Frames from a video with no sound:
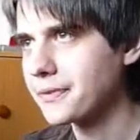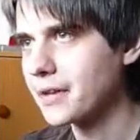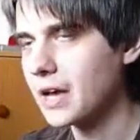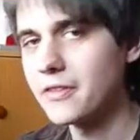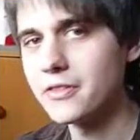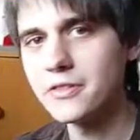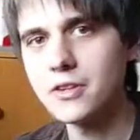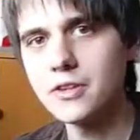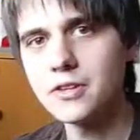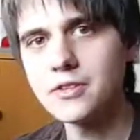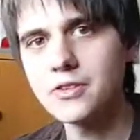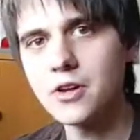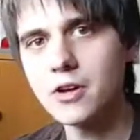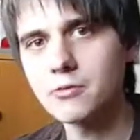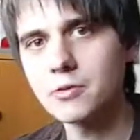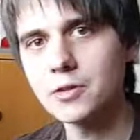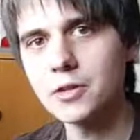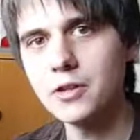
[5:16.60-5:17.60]
And it's
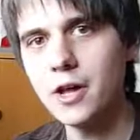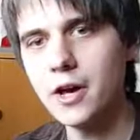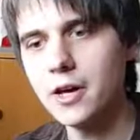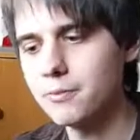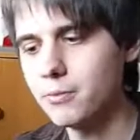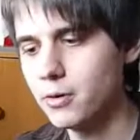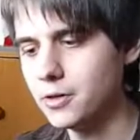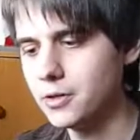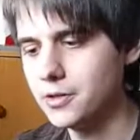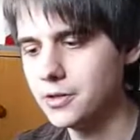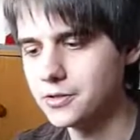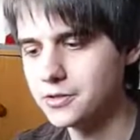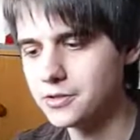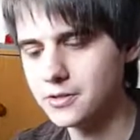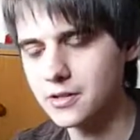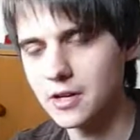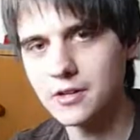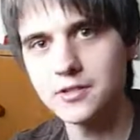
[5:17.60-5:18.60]
not really light bodied,
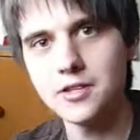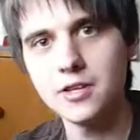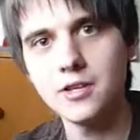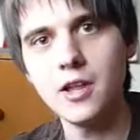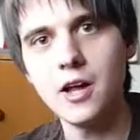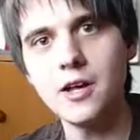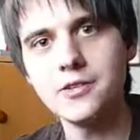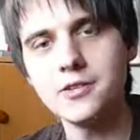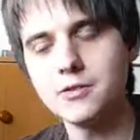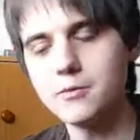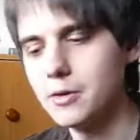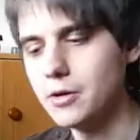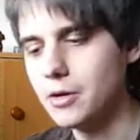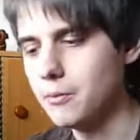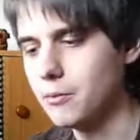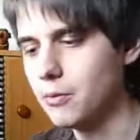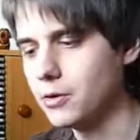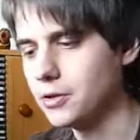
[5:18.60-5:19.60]
so I'd say light to
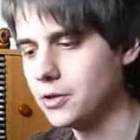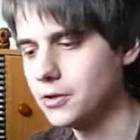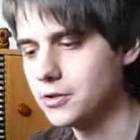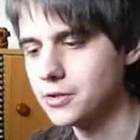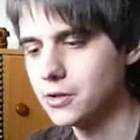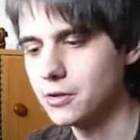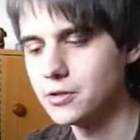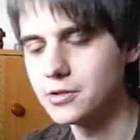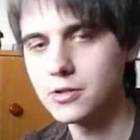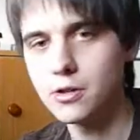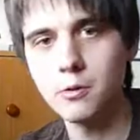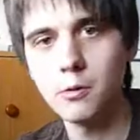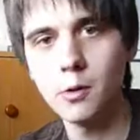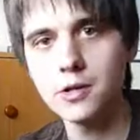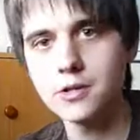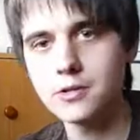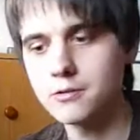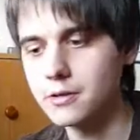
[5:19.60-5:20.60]
medium bodied, so it's not
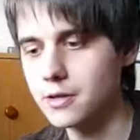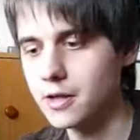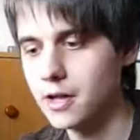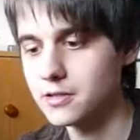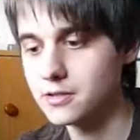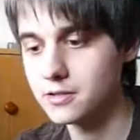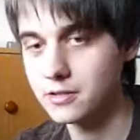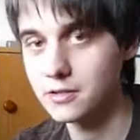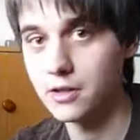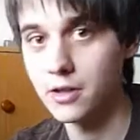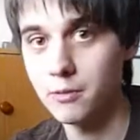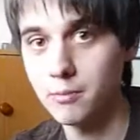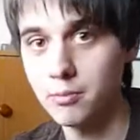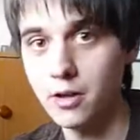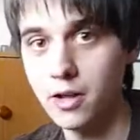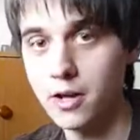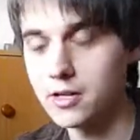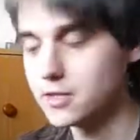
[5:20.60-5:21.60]
watery. That's another
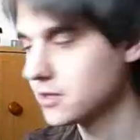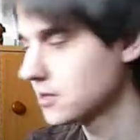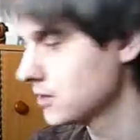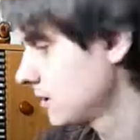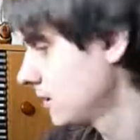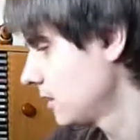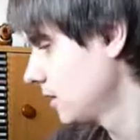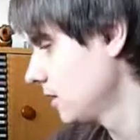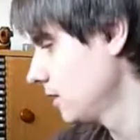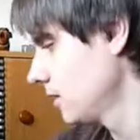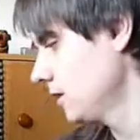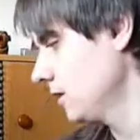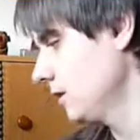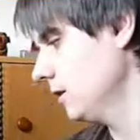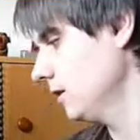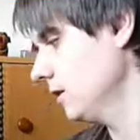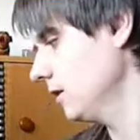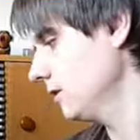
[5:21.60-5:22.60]
plus
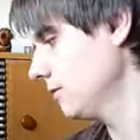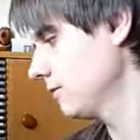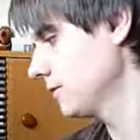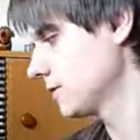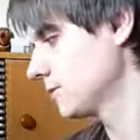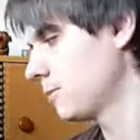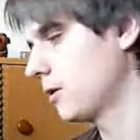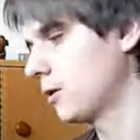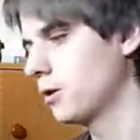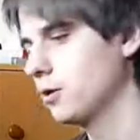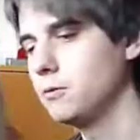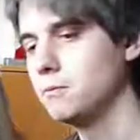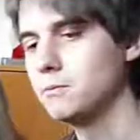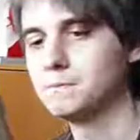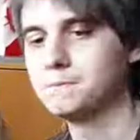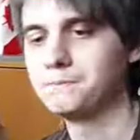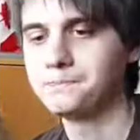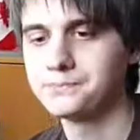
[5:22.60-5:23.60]
for Sapporo.
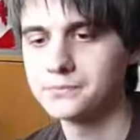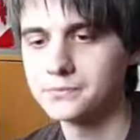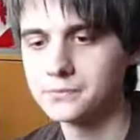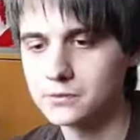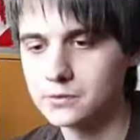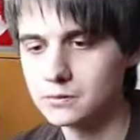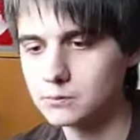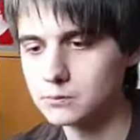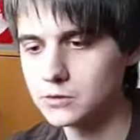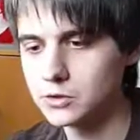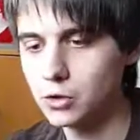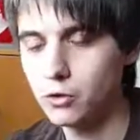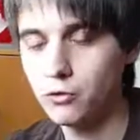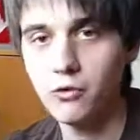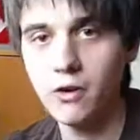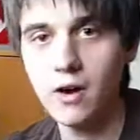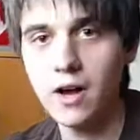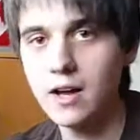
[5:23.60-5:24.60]

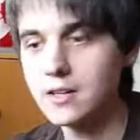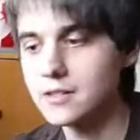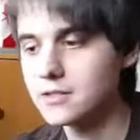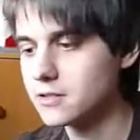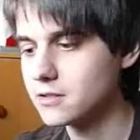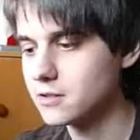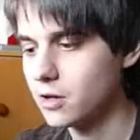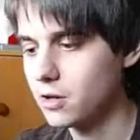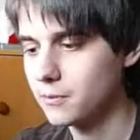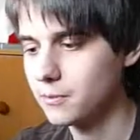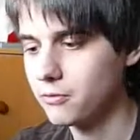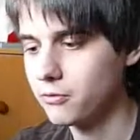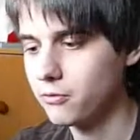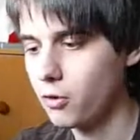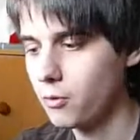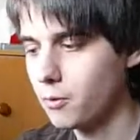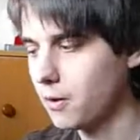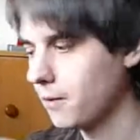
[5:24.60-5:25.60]
So far, it's a solid
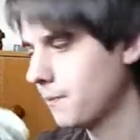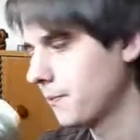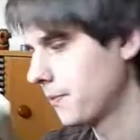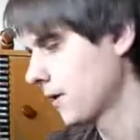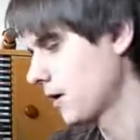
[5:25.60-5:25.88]
performer.